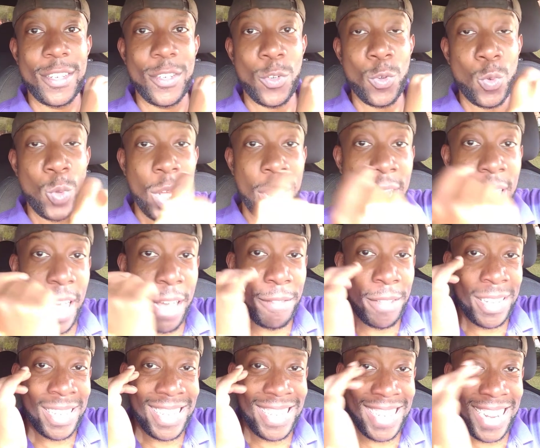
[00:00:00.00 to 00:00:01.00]
Do they have
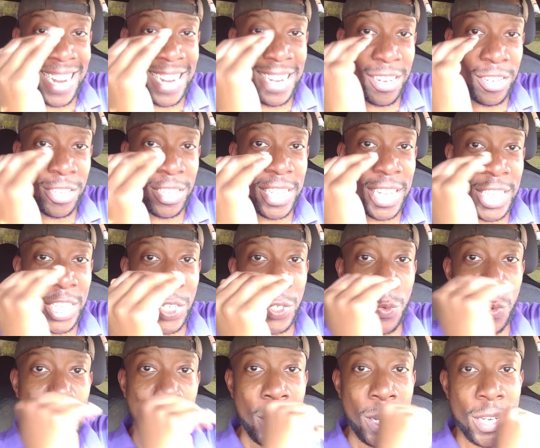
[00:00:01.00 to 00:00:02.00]
the standards that
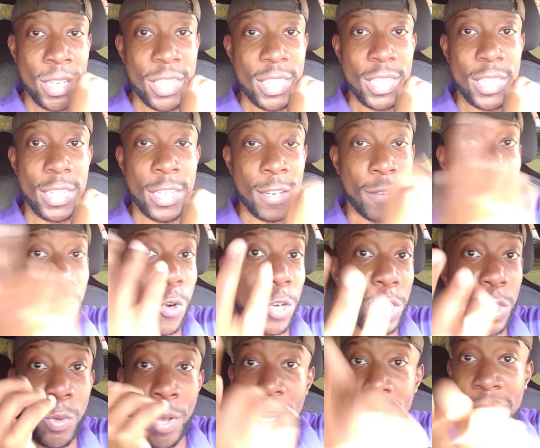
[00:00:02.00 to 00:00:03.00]
you want? And of
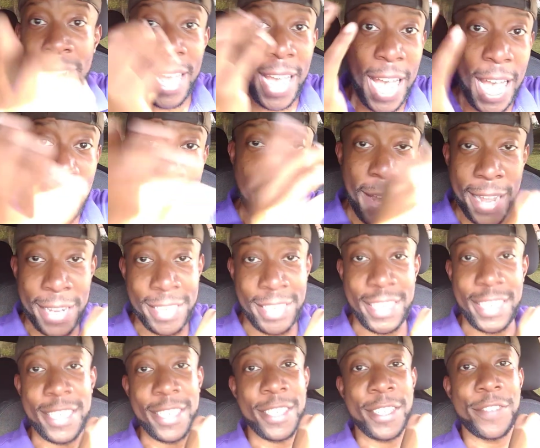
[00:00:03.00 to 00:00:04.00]
course, you have to have high
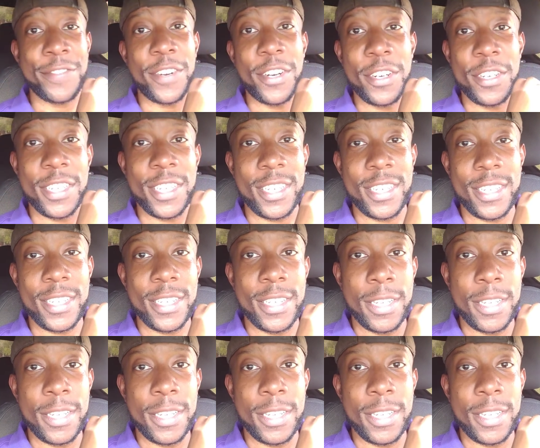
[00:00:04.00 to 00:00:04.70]
standards first.